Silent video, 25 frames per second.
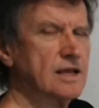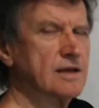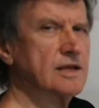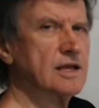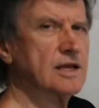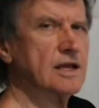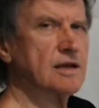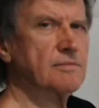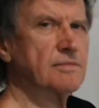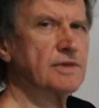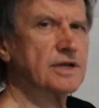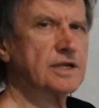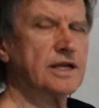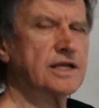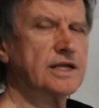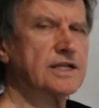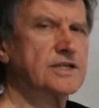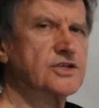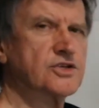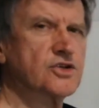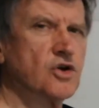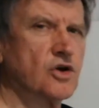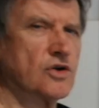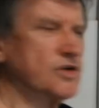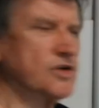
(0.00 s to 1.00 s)
But
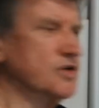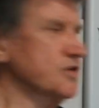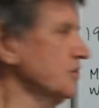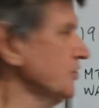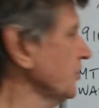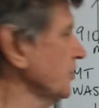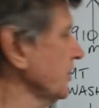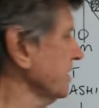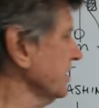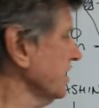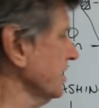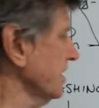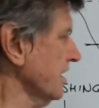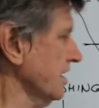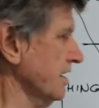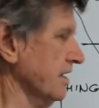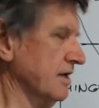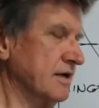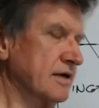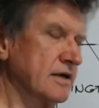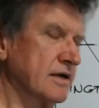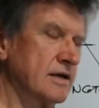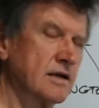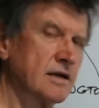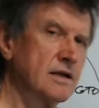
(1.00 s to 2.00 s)
it's not doing that.
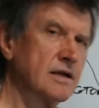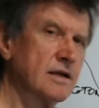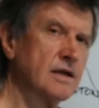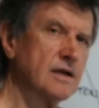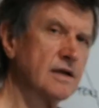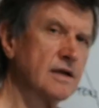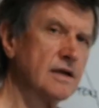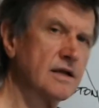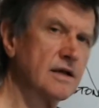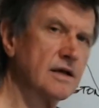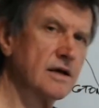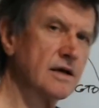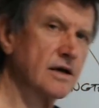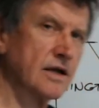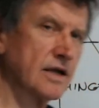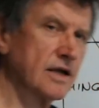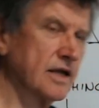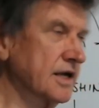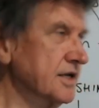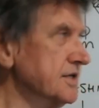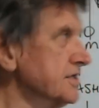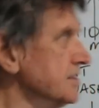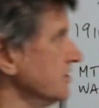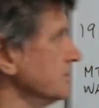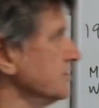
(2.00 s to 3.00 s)

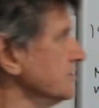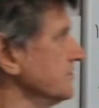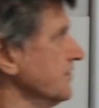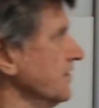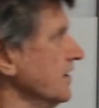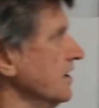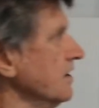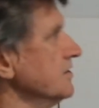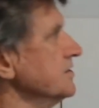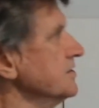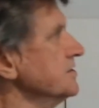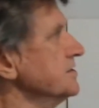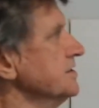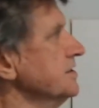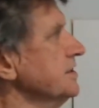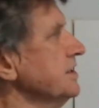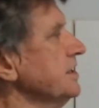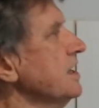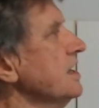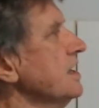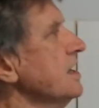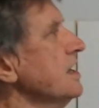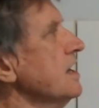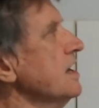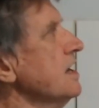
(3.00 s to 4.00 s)
Okay, so as far as the
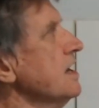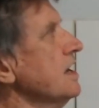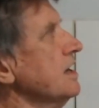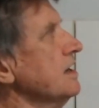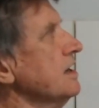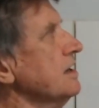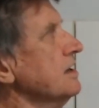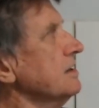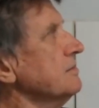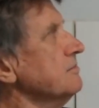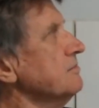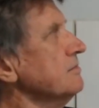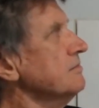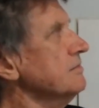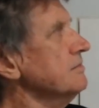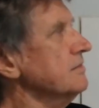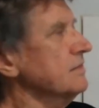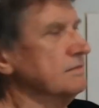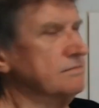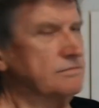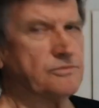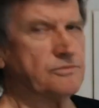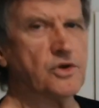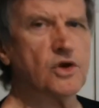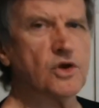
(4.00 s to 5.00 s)

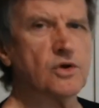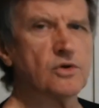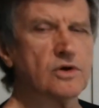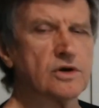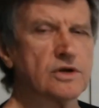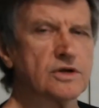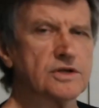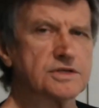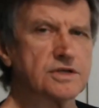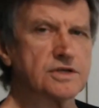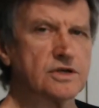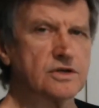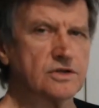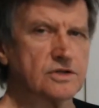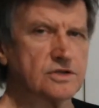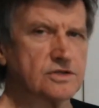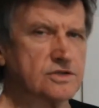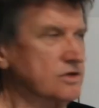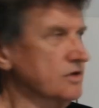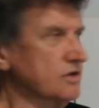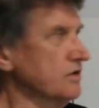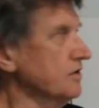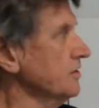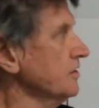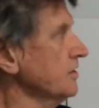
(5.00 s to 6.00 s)
muon is
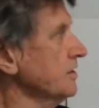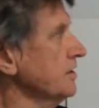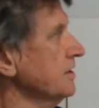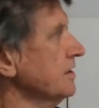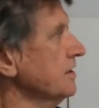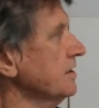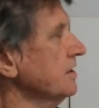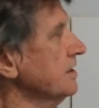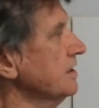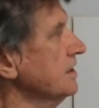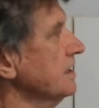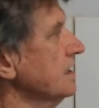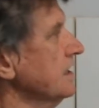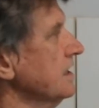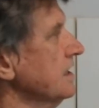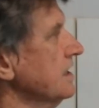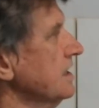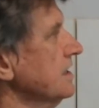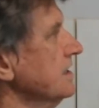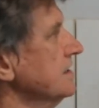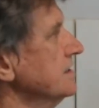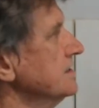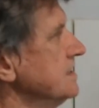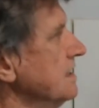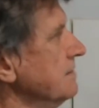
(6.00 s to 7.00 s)
concerned,
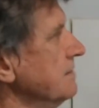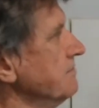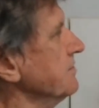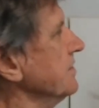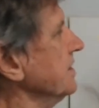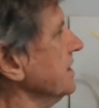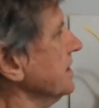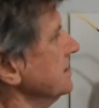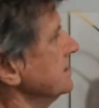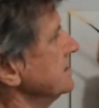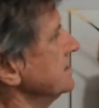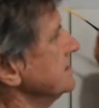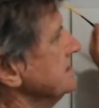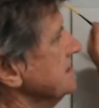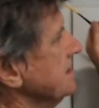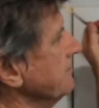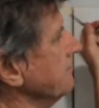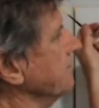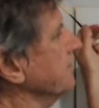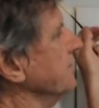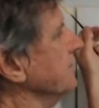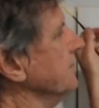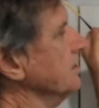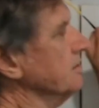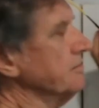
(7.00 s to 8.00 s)
something is
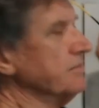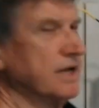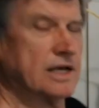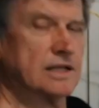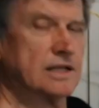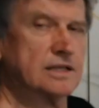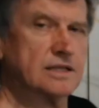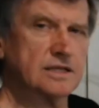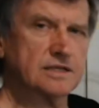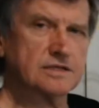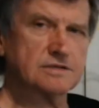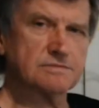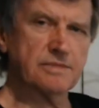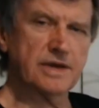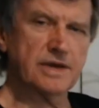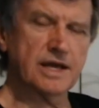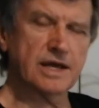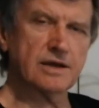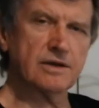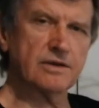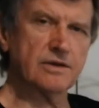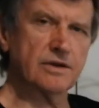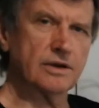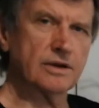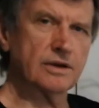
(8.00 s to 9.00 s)
different about this
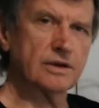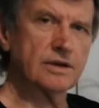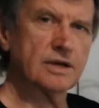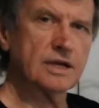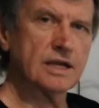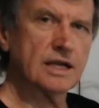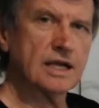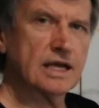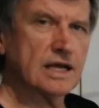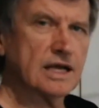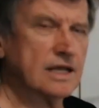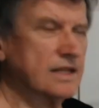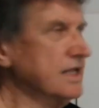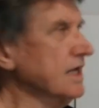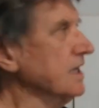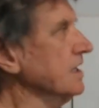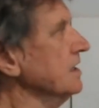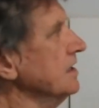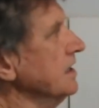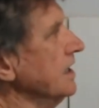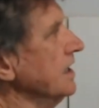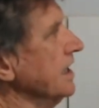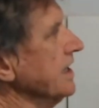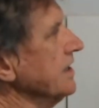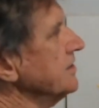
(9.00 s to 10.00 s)
mountain that
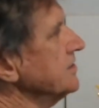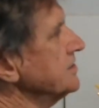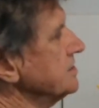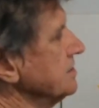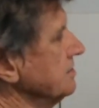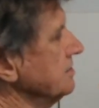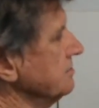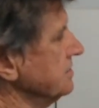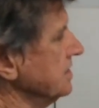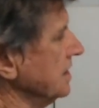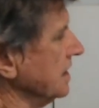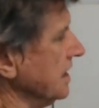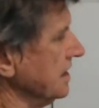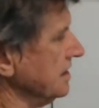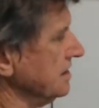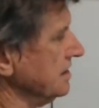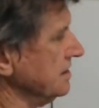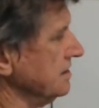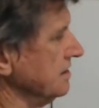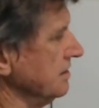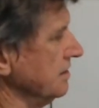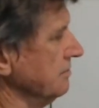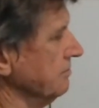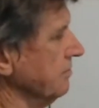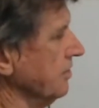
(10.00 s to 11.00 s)
allows them to get
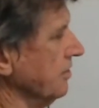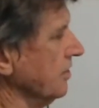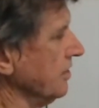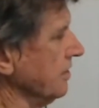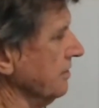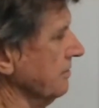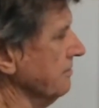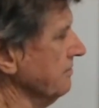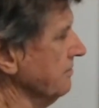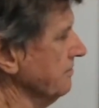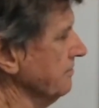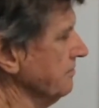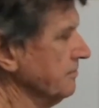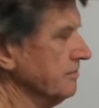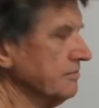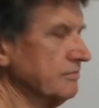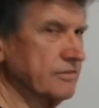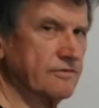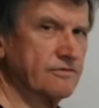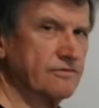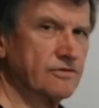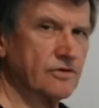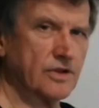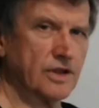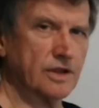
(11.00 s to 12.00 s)
to the bottom
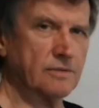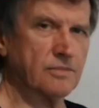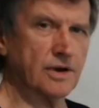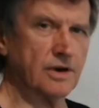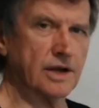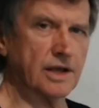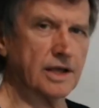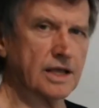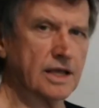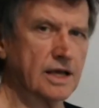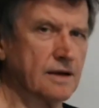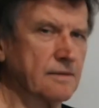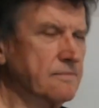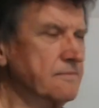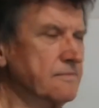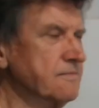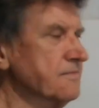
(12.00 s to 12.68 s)
before they break up.